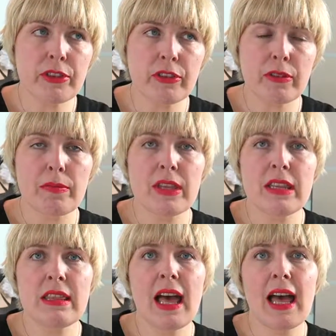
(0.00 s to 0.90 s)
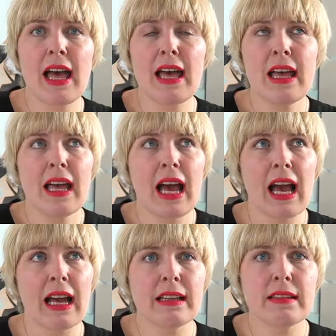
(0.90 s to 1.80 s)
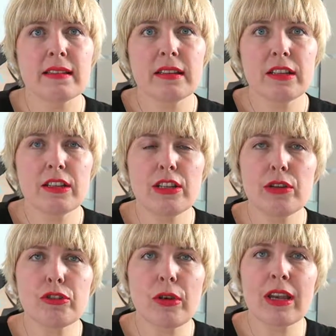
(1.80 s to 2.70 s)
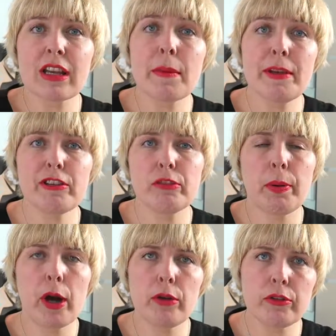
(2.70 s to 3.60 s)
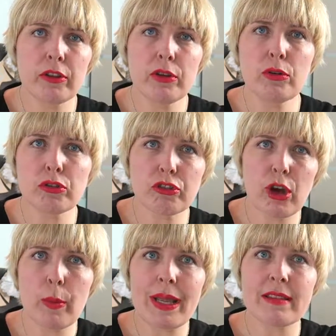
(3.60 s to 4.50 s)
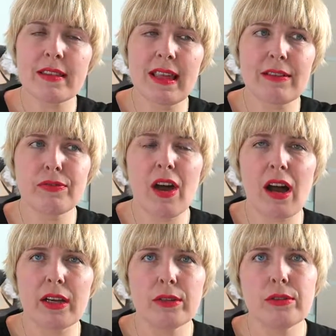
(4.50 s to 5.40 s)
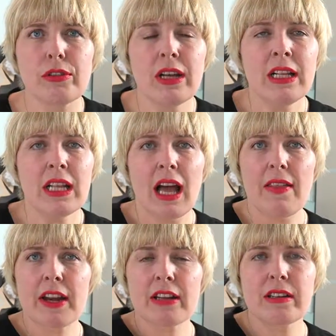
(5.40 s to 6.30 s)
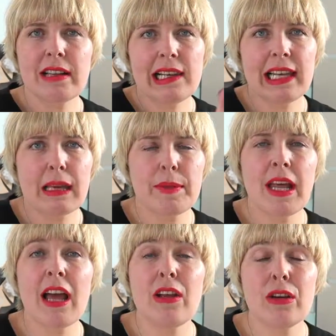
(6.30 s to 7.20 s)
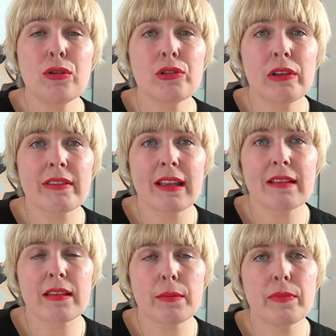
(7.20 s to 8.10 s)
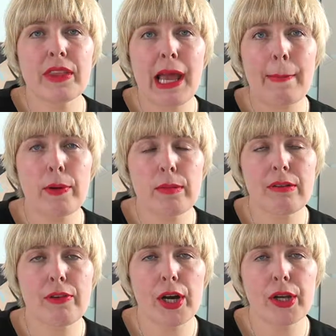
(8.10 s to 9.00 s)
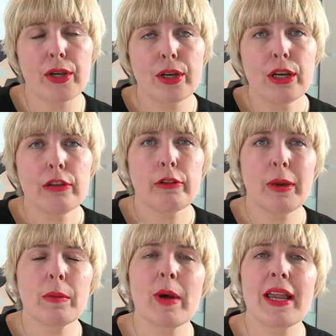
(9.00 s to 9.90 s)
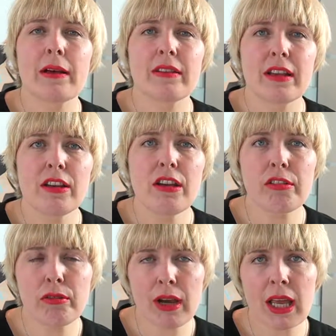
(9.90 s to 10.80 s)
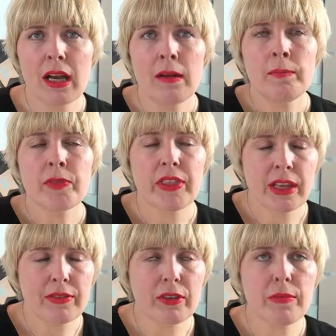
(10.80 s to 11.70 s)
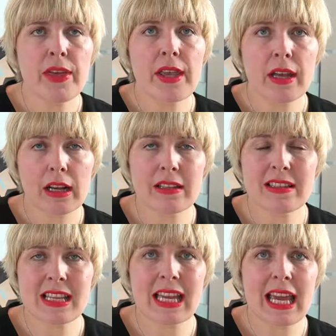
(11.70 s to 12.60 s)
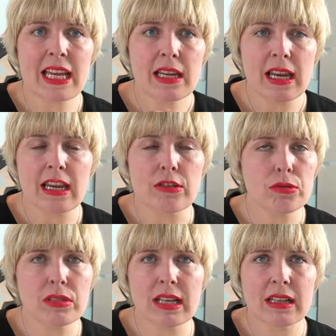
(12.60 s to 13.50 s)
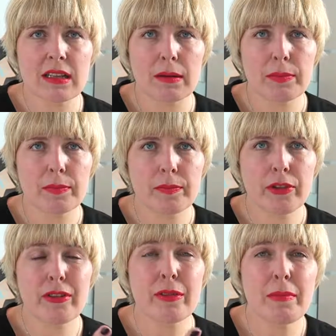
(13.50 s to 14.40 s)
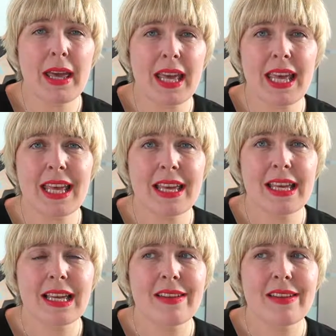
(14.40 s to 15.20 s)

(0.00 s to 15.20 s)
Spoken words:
there's something in there, and and commission posts, and they all just go into their files, and then I can just click them, and it also syncs to the app on my phone. So when I'm waiting outside nursery, think of something, I can stick it in, and then it's all synced up. So to me,